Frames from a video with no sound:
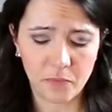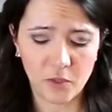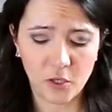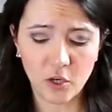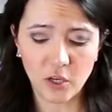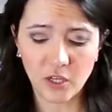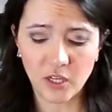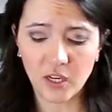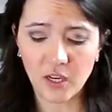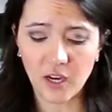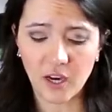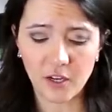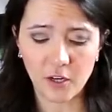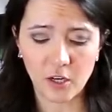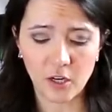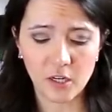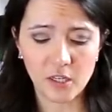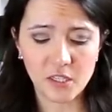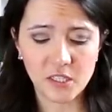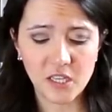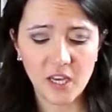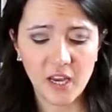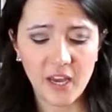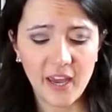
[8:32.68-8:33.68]
cookie
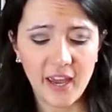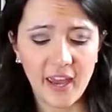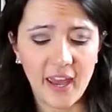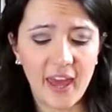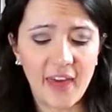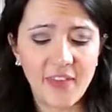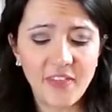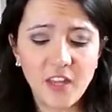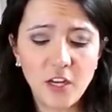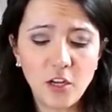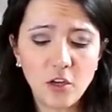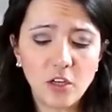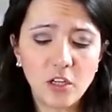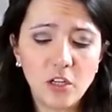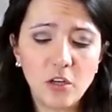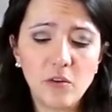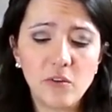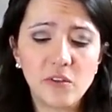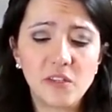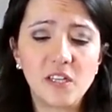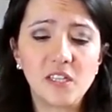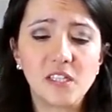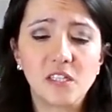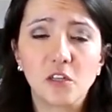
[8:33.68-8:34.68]
cutters. And then you could
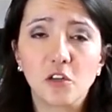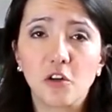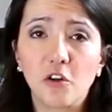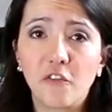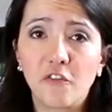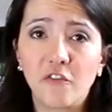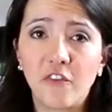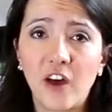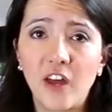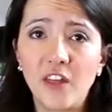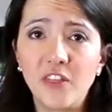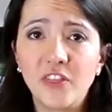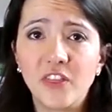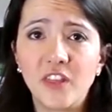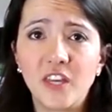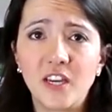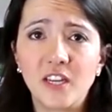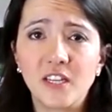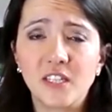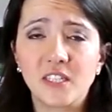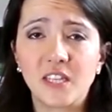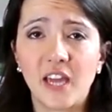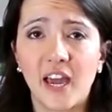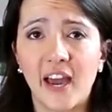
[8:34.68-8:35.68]
use these little fun
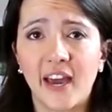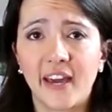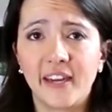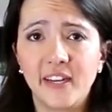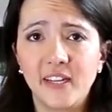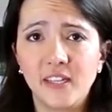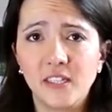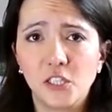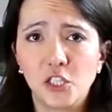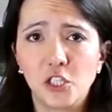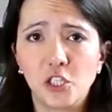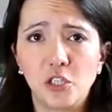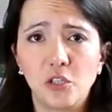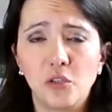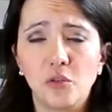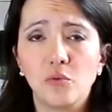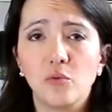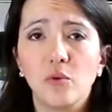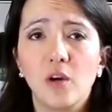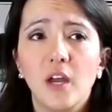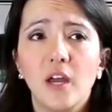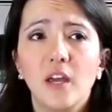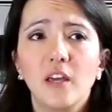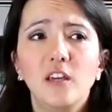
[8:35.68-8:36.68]
things to add
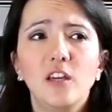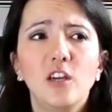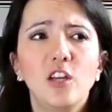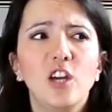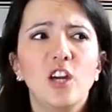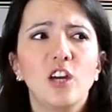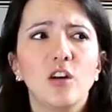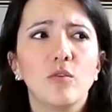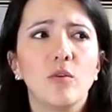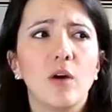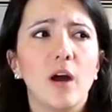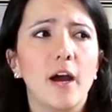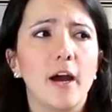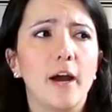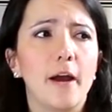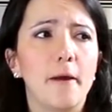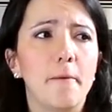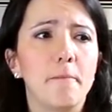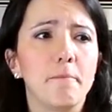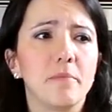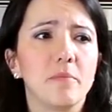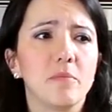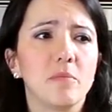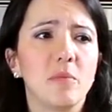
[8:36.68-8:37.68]
into, you know,
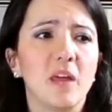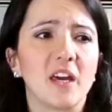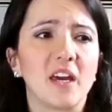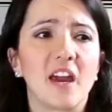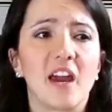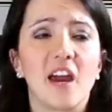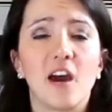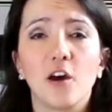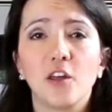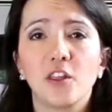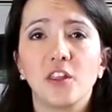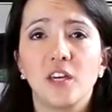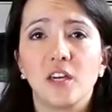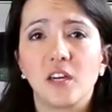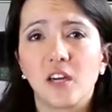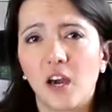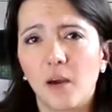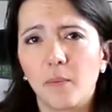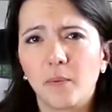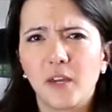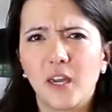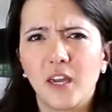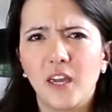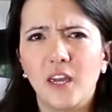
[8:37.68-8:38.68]
like a healthy
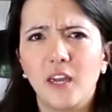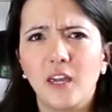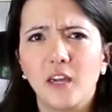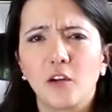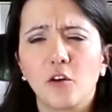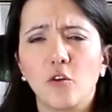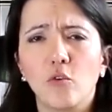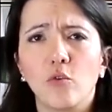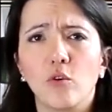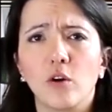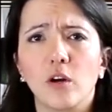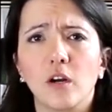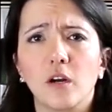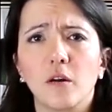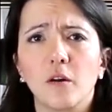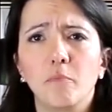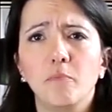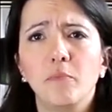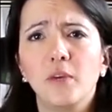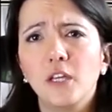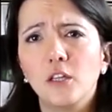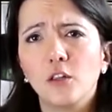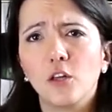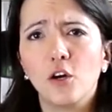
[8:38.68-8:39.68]
cupcake or
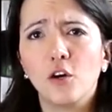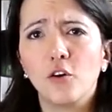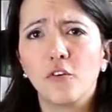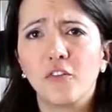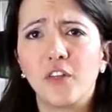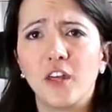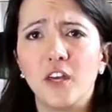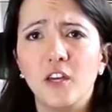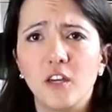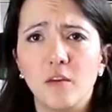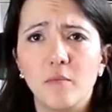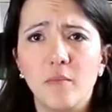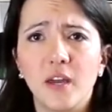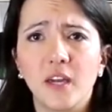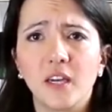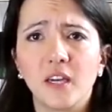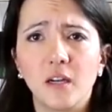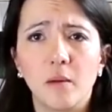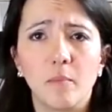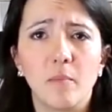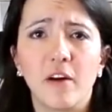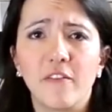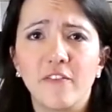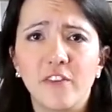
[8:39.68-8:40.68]
meatloaf that you can make in
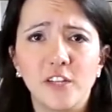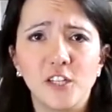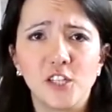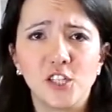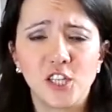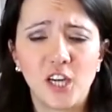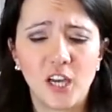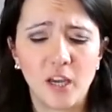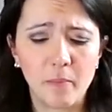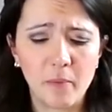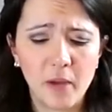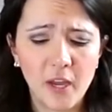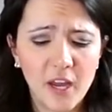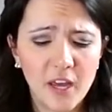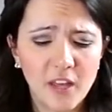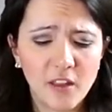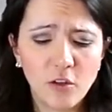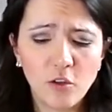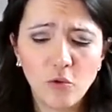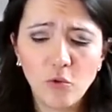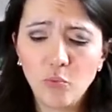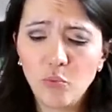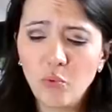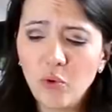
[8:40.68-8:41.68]
a muffin shape.
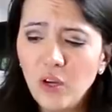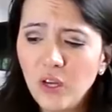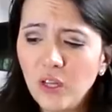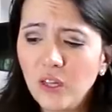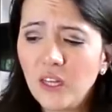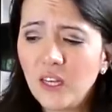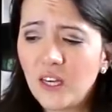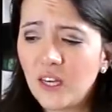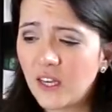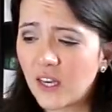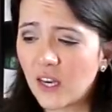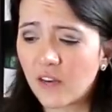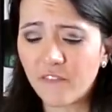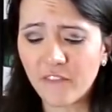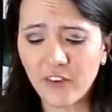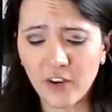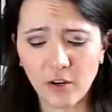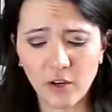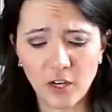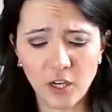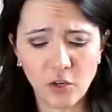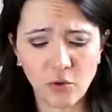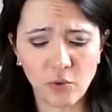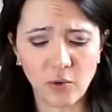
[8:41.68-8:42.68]
You really can get
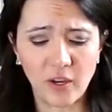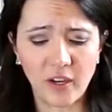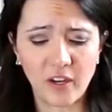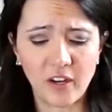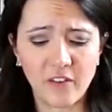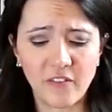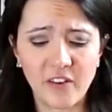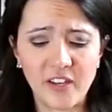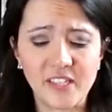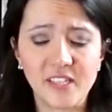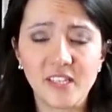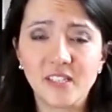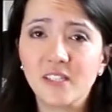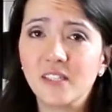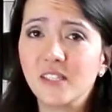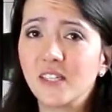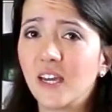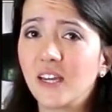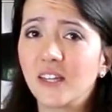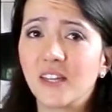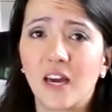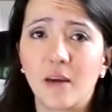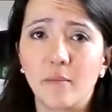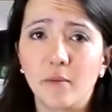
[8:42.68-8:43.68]
very creative. It doesn't
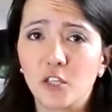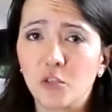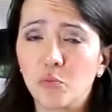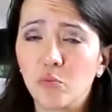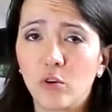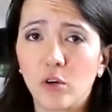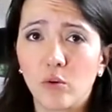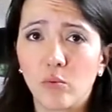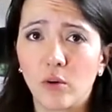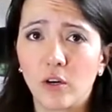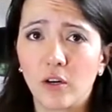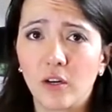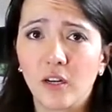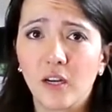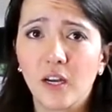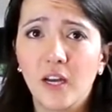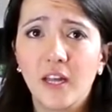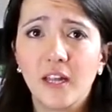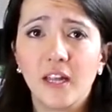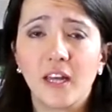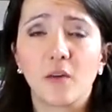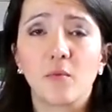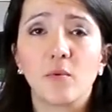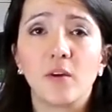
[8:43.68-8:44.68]
take that much more work.
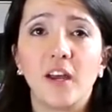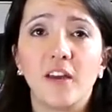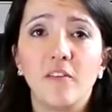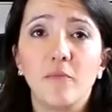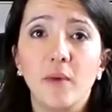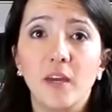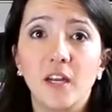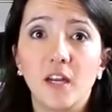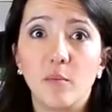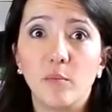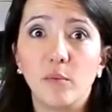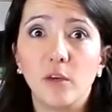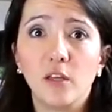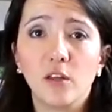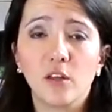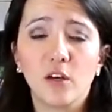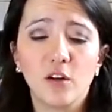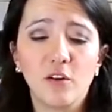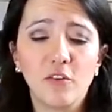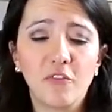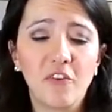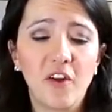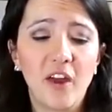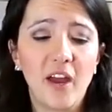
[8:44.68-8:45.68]
Like when I've made a
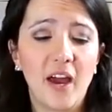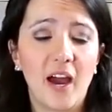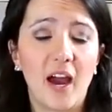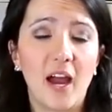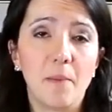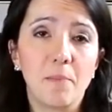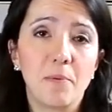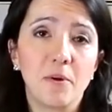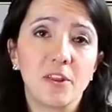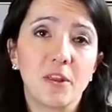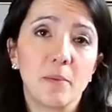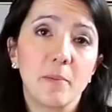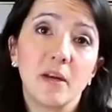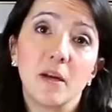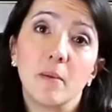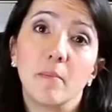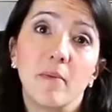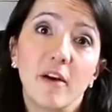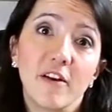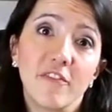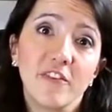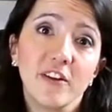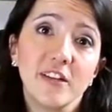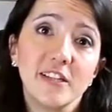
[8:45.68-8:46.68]
meatloaf, I put them in a
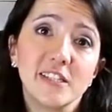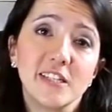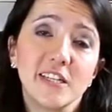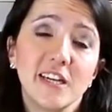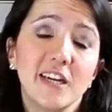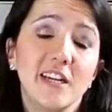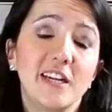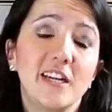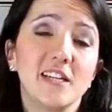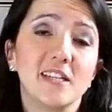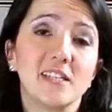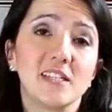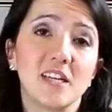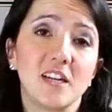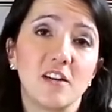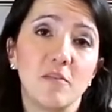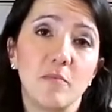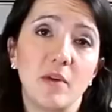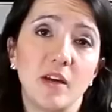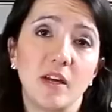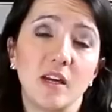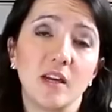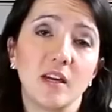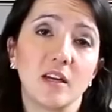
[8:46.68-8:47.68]
muffin tin instead of
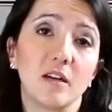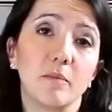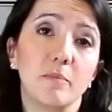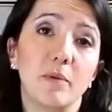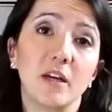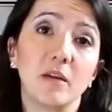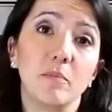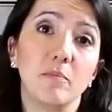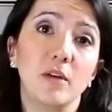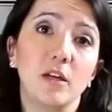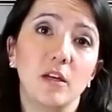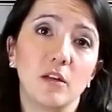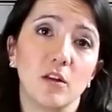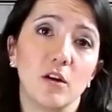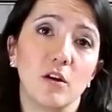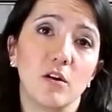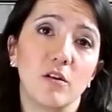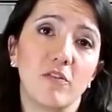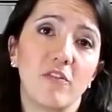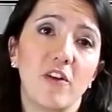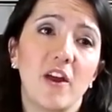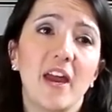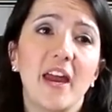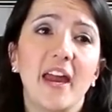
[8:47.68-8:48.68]
making it a big
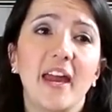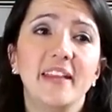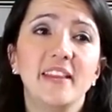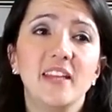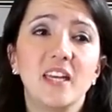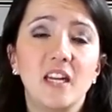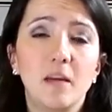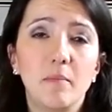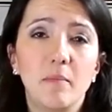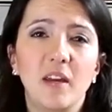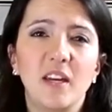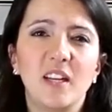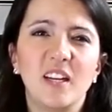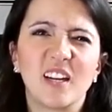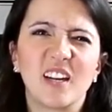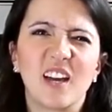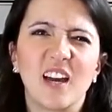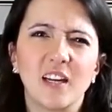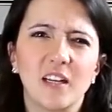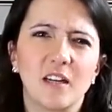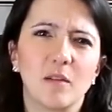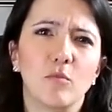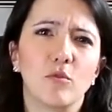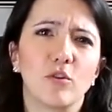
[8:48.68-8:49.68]
meatloaf. And then it made it
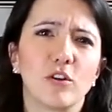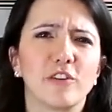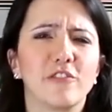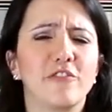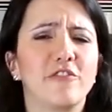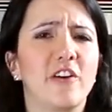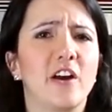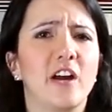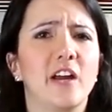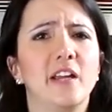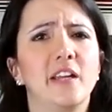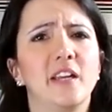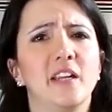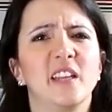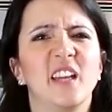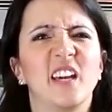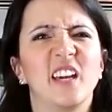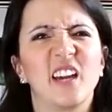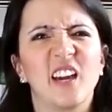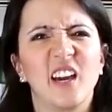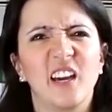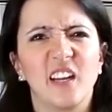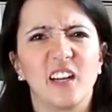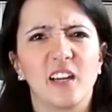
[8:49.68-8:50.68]
kind of more fun and
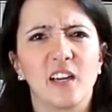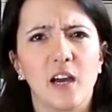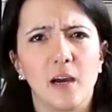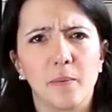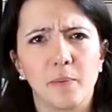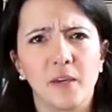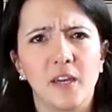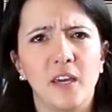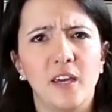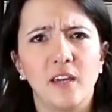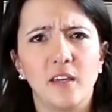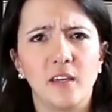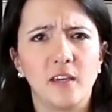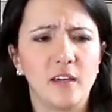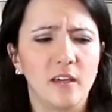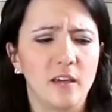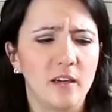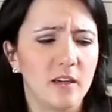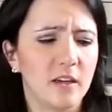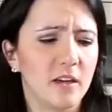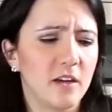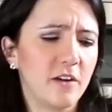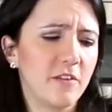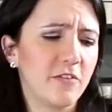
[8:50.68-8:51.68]
like kind of
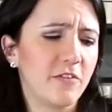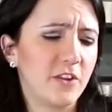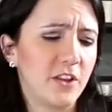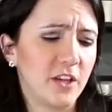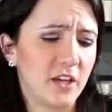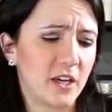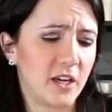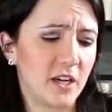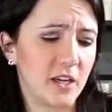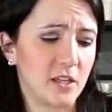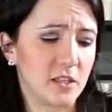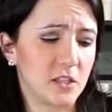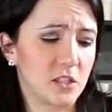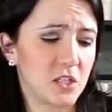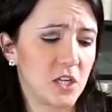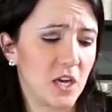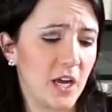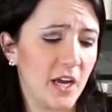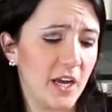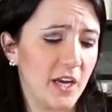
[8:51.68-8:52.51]
cupcakey for the kids.